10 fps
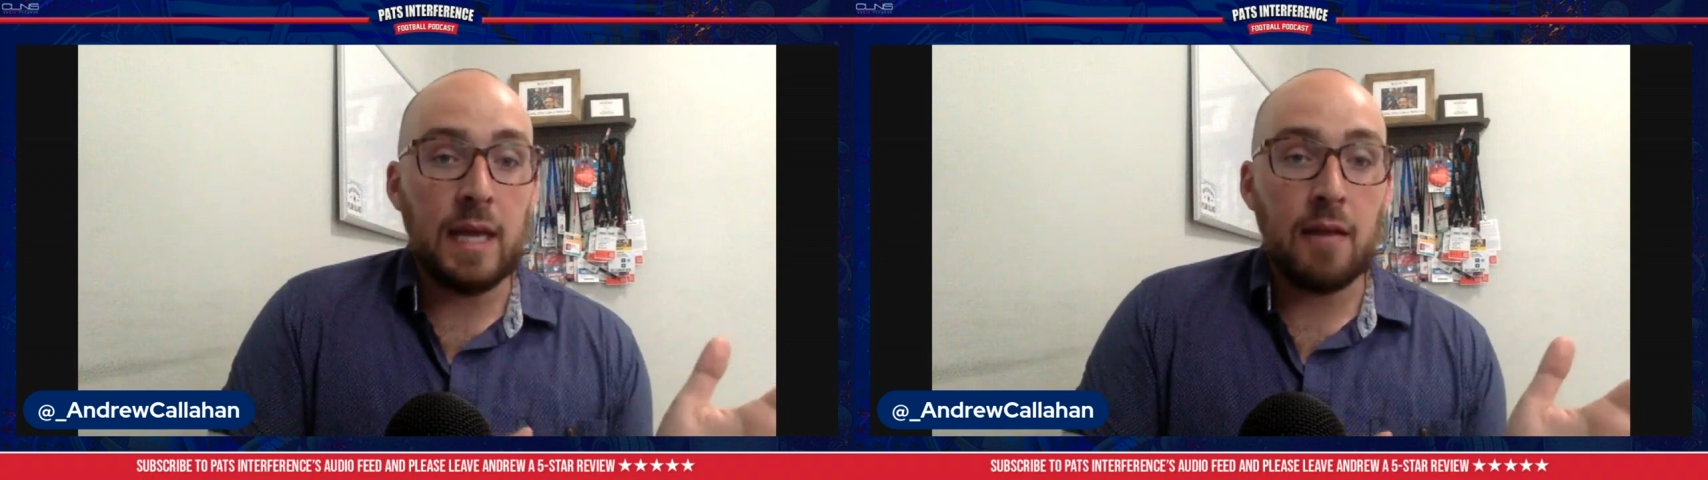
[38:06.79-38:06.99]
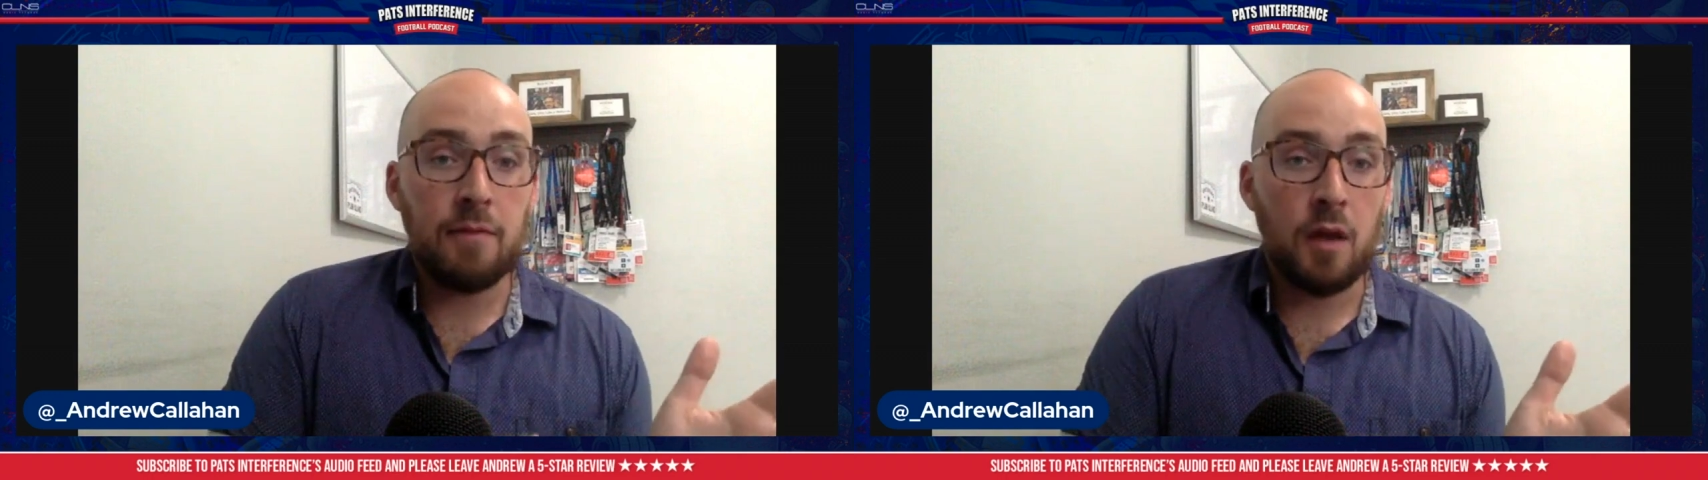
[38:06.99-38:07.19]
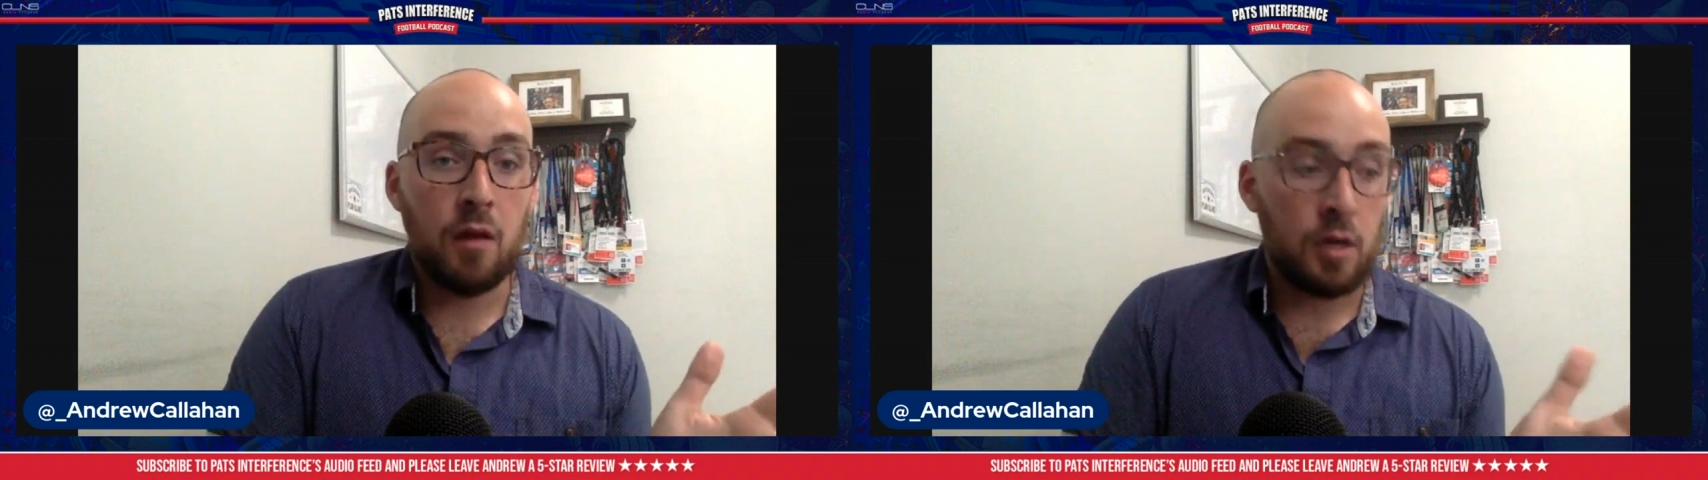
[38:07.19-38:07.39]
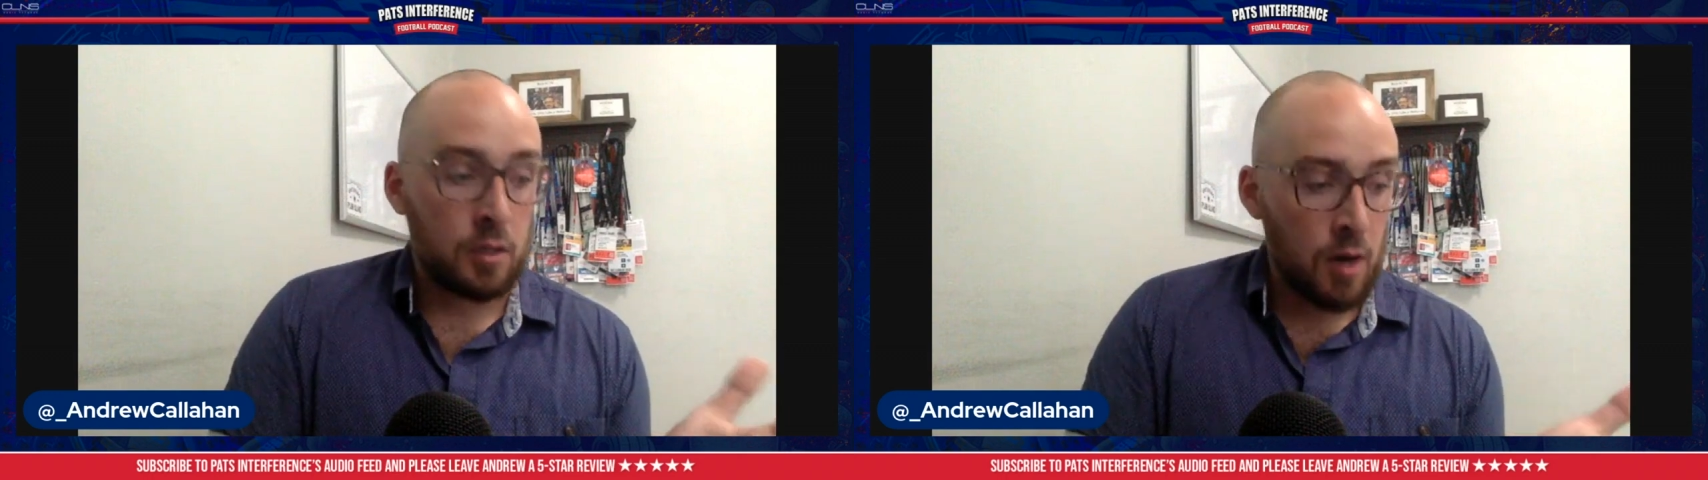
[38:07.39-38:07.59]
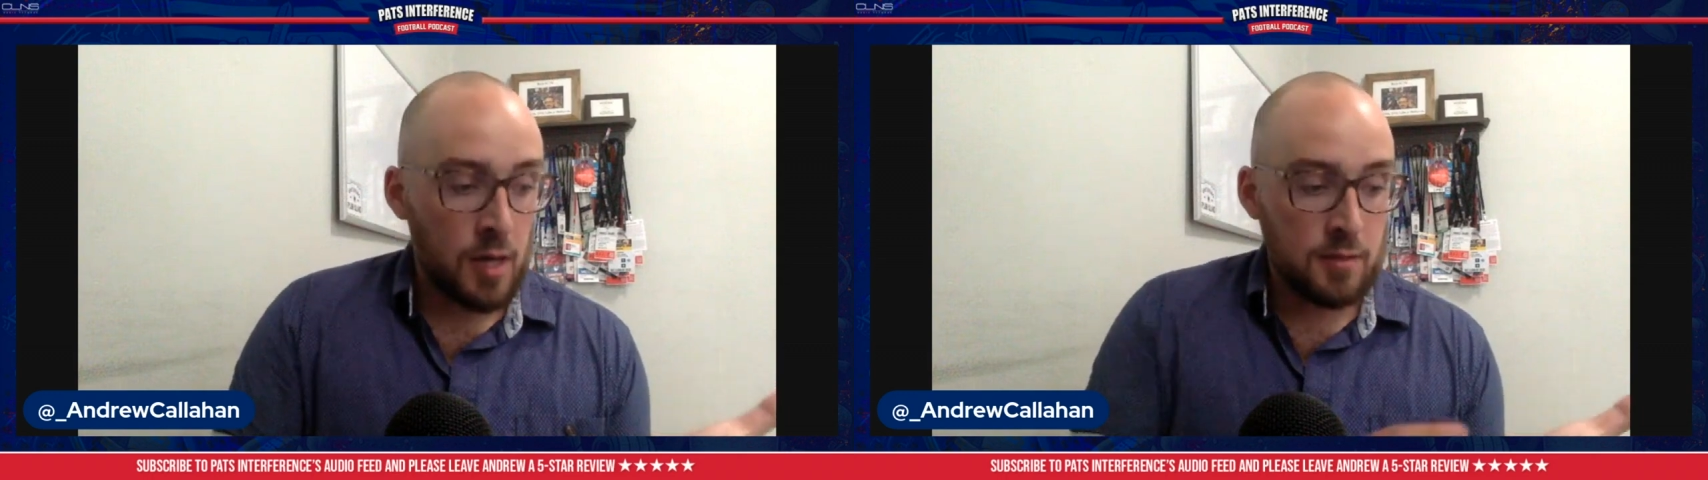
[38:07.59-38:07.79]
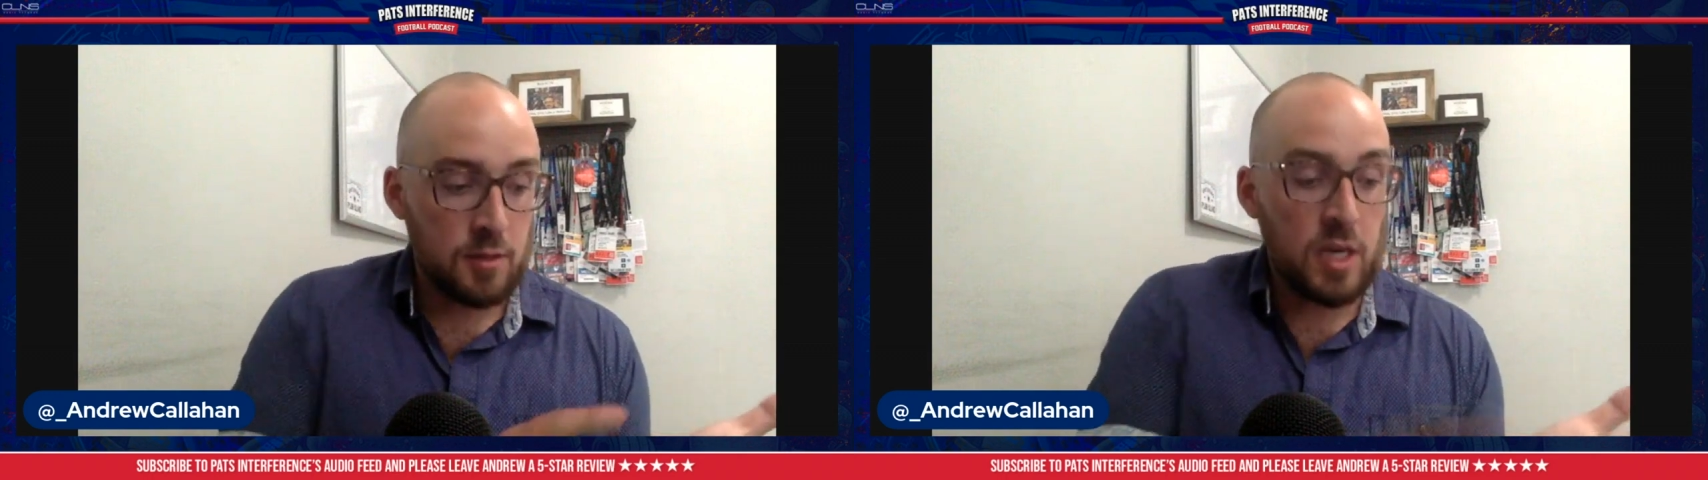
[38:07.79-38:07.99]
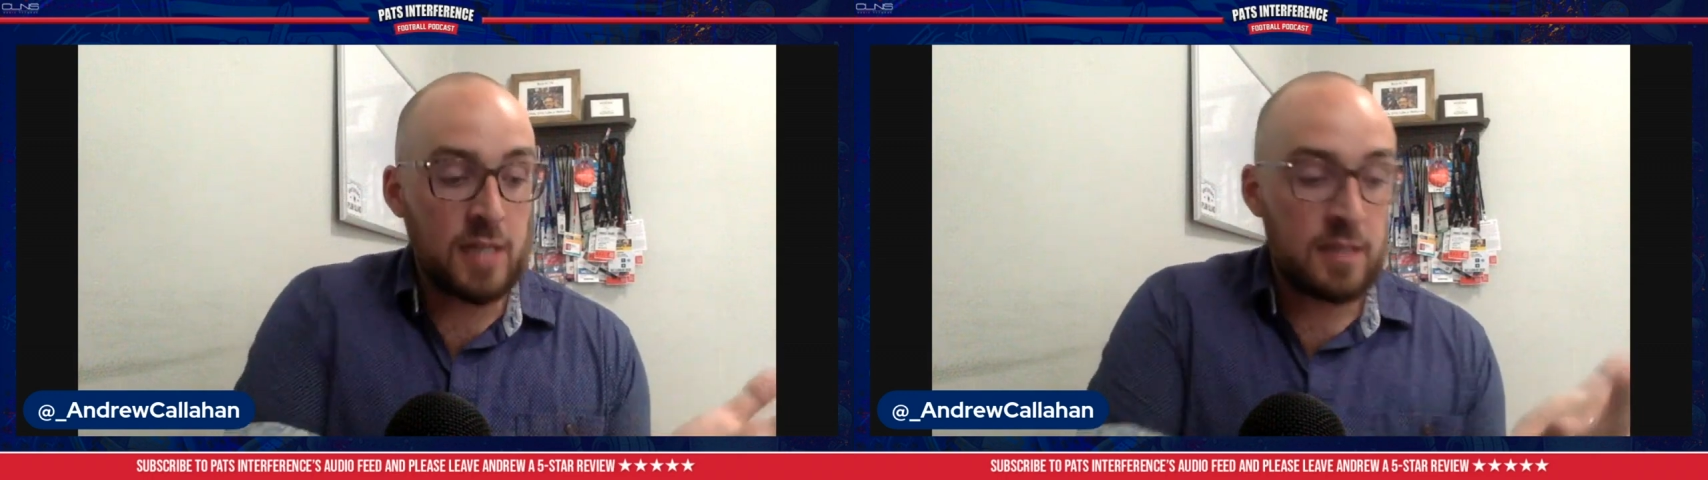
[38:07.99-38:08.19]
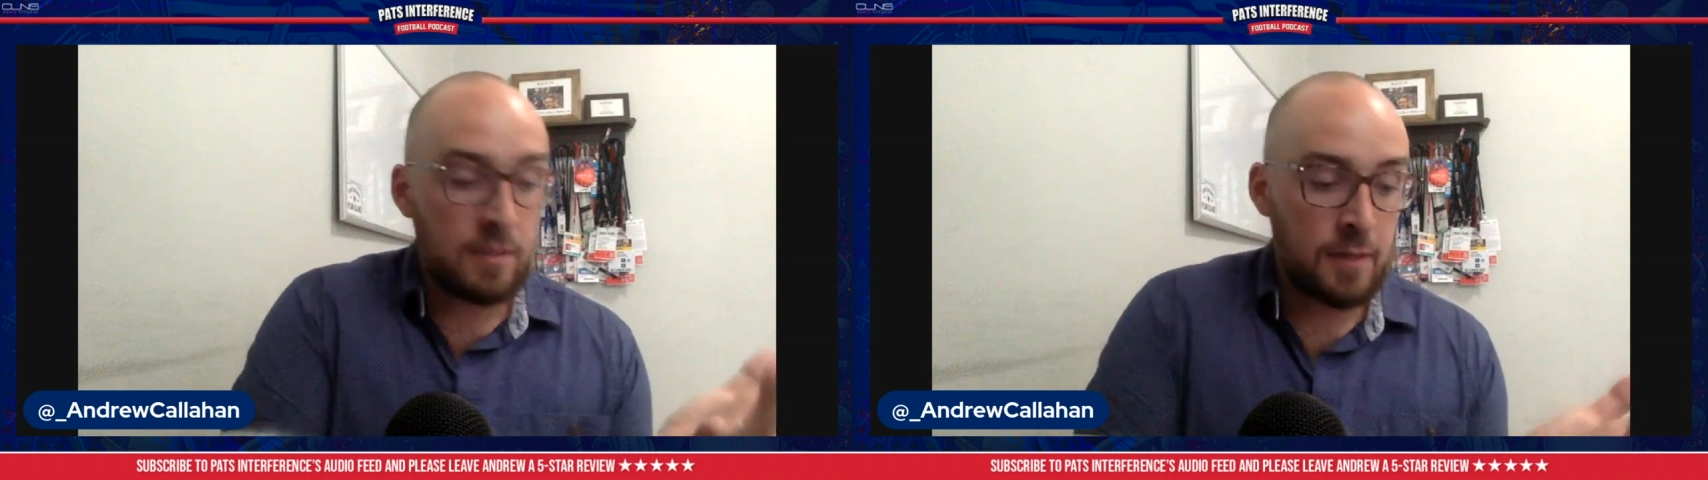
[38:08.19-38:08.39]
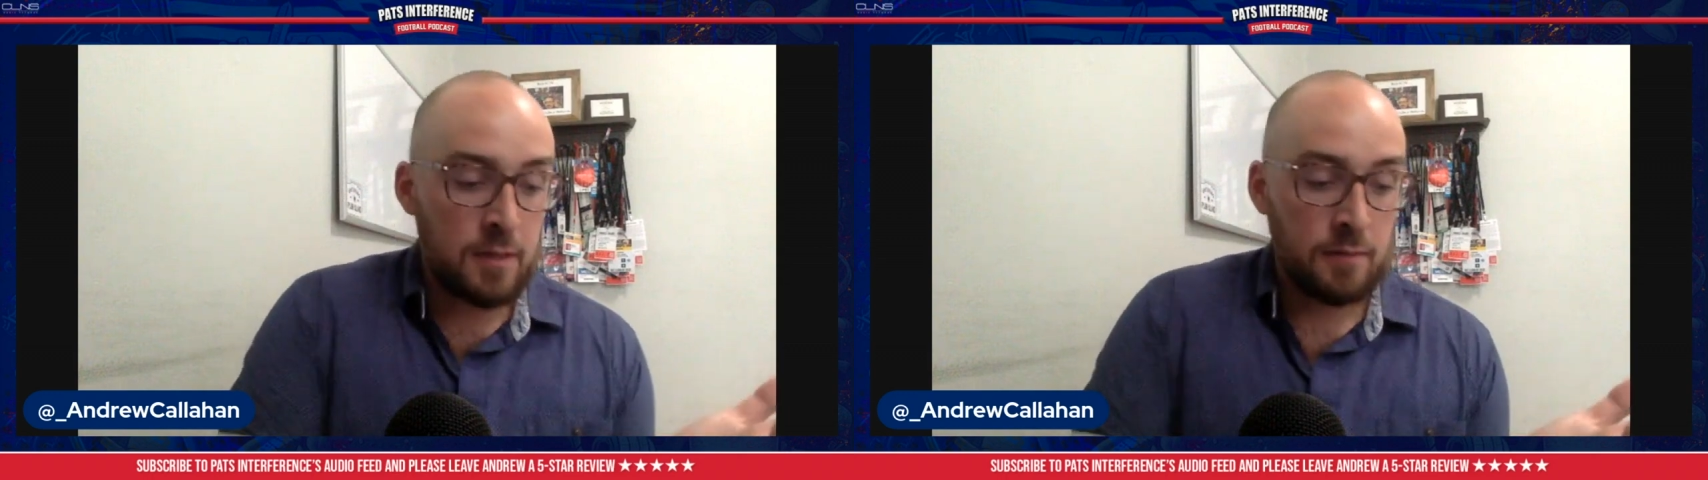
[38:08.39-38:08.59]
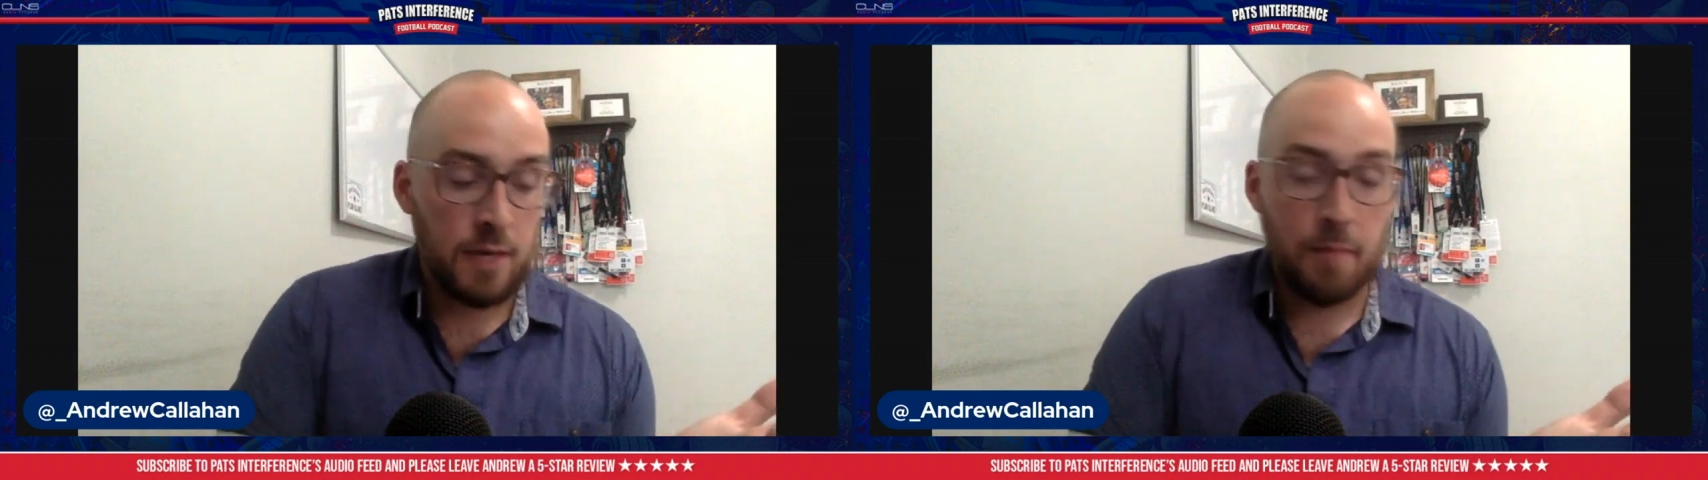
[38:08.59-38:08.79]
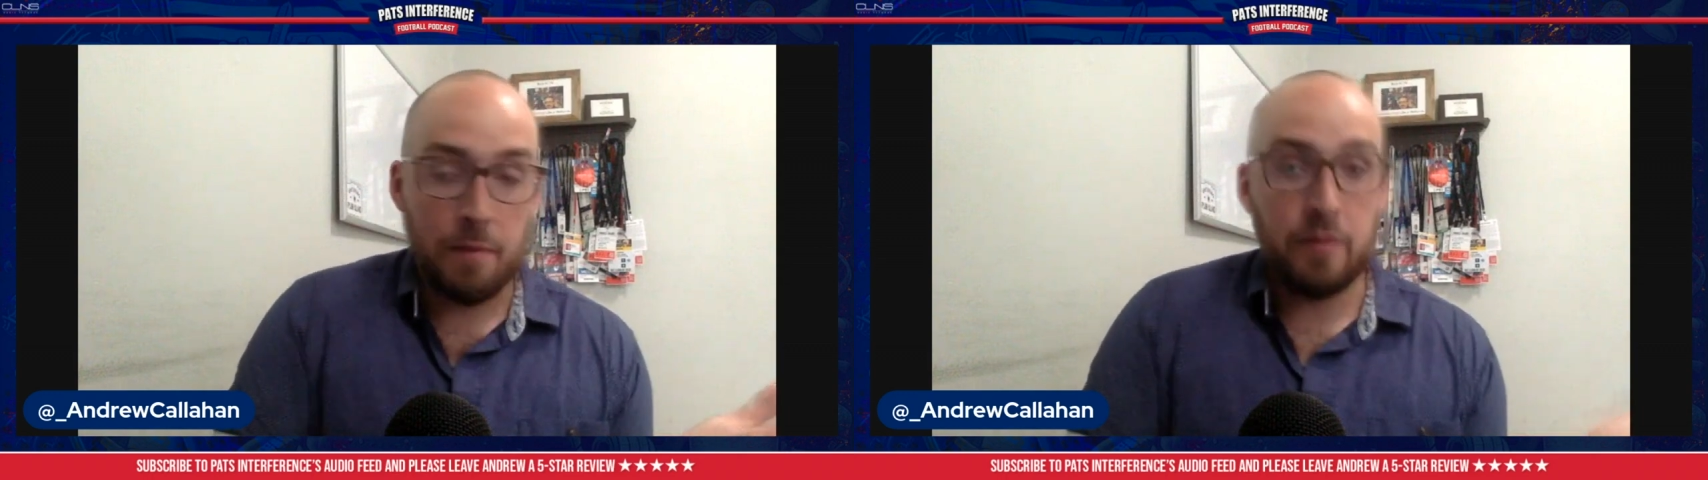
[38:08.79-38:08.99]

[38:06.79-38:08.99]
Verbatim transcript: NFL across the Jets defensive line,